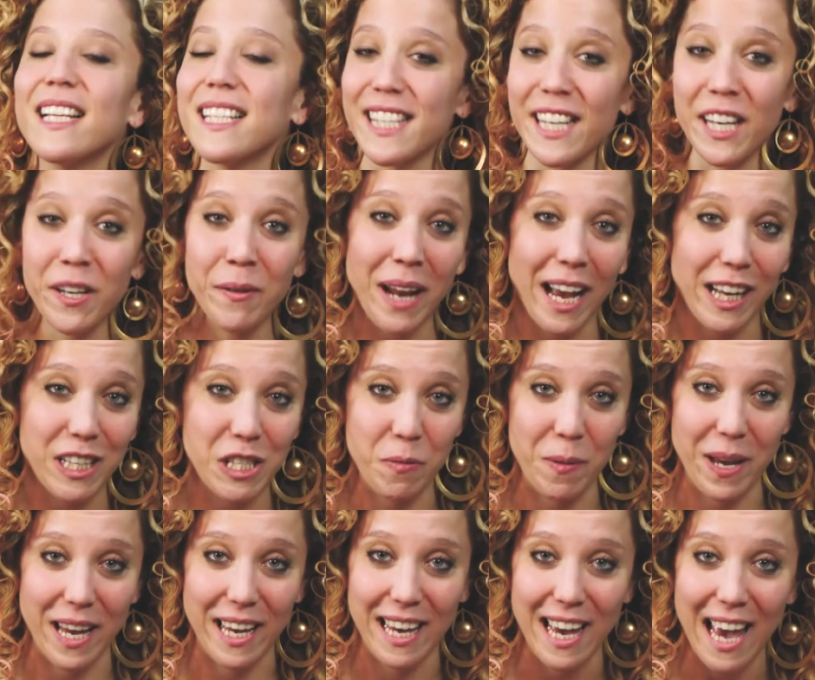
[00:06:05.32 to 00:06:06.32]
See you next
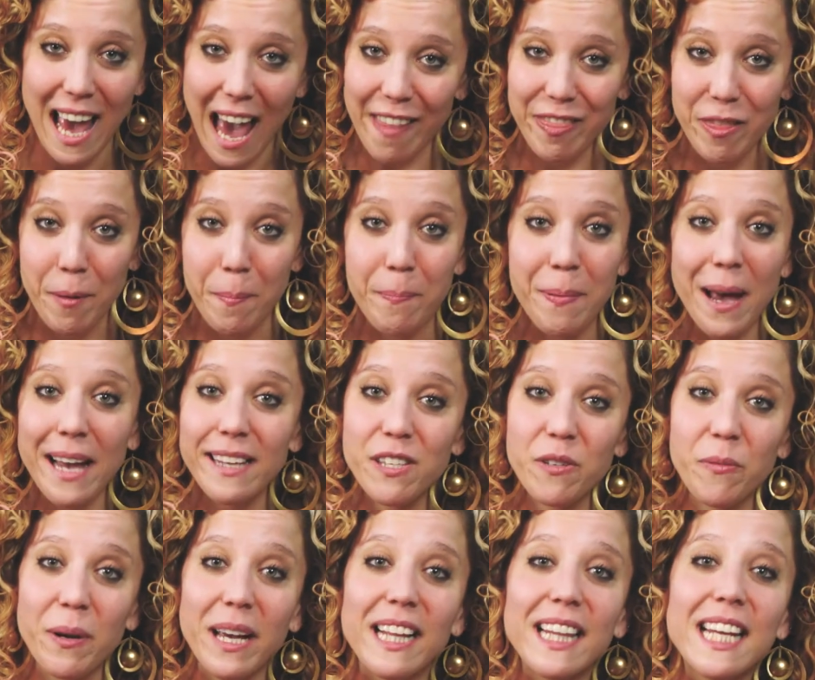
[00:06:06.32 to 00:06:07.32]
week at the
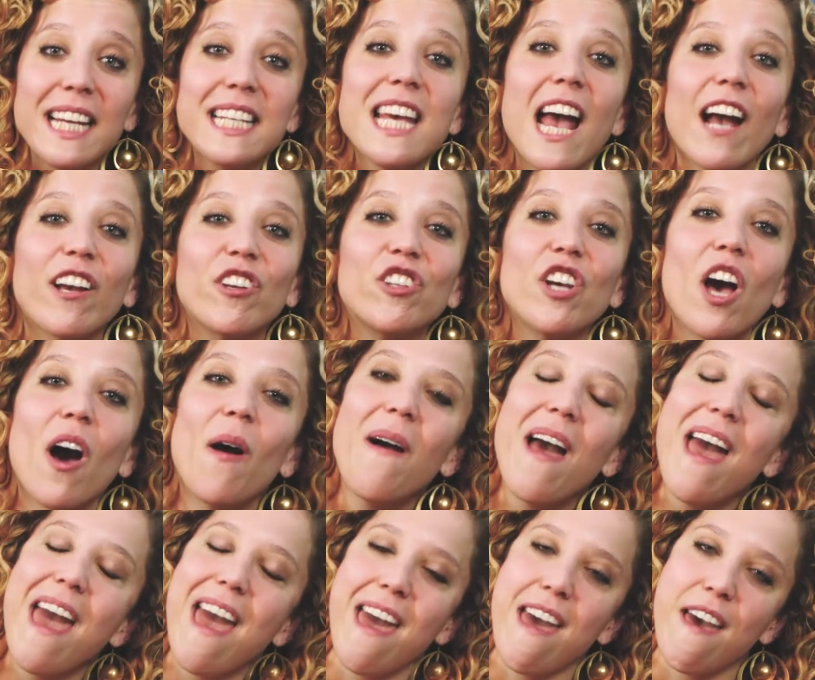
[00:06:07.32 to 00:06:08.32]
best weekly tech
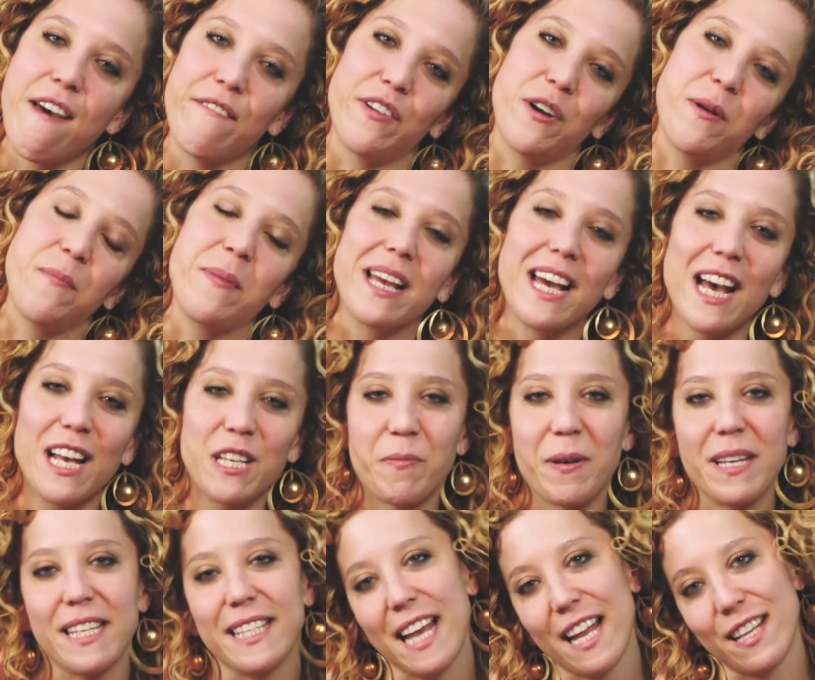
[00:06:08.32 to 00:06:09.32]
show ever, because
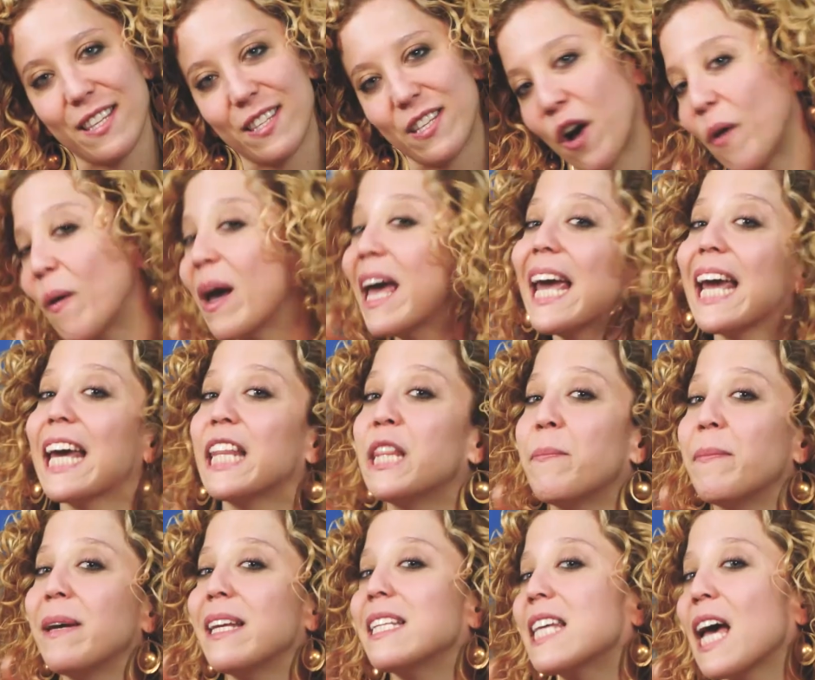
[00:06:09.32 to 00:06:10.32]
we said so. In the
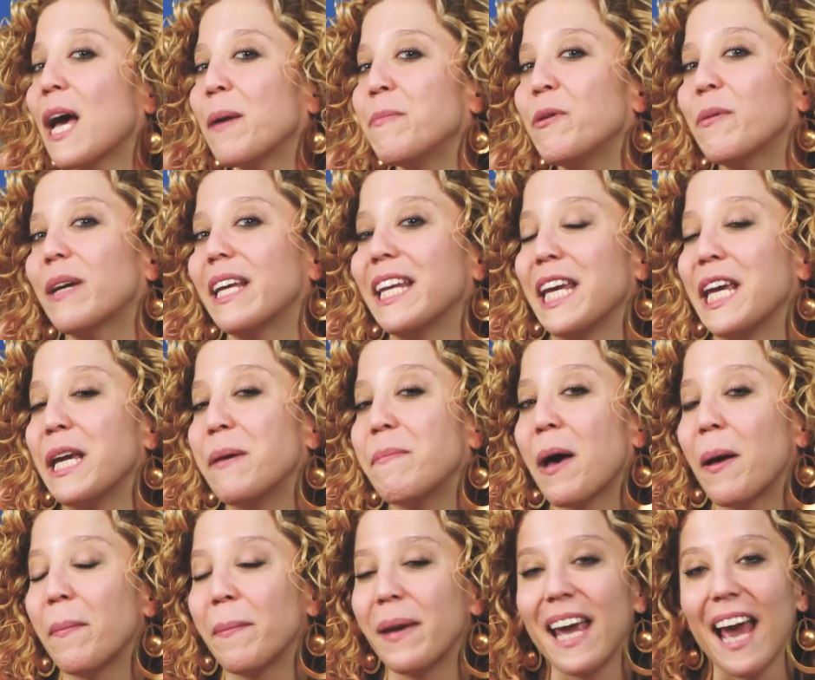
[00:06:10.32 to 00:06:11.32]
meantime, you can
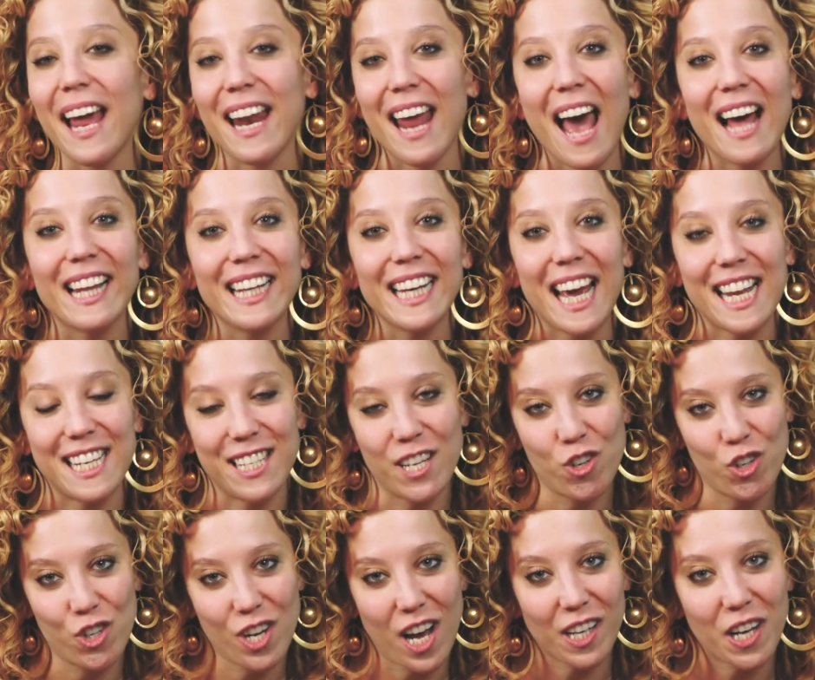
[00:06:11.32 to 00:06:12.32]
email me at
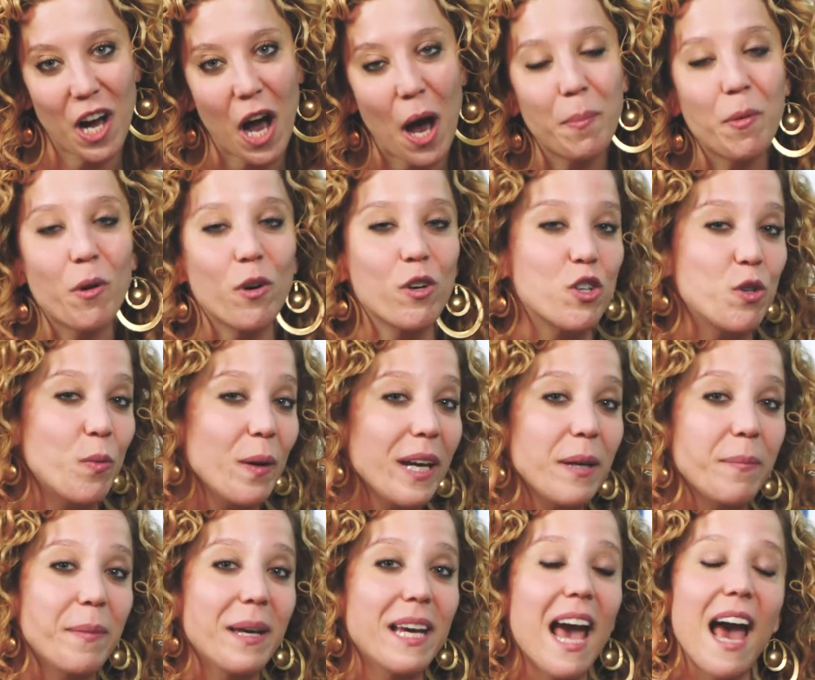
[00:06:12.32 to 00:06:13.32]
Allie@Dgit.com or
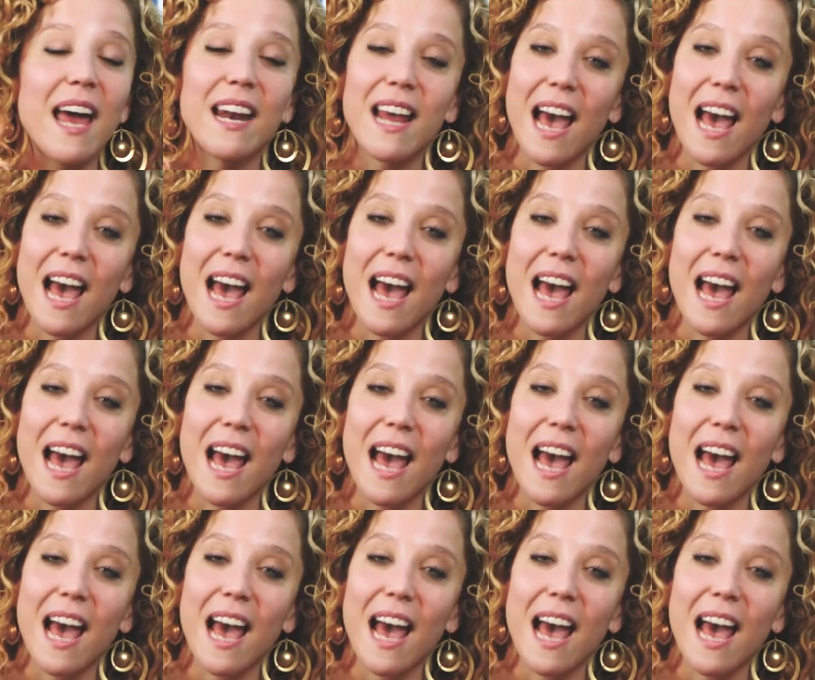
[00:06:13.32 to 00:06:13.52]
tweet me at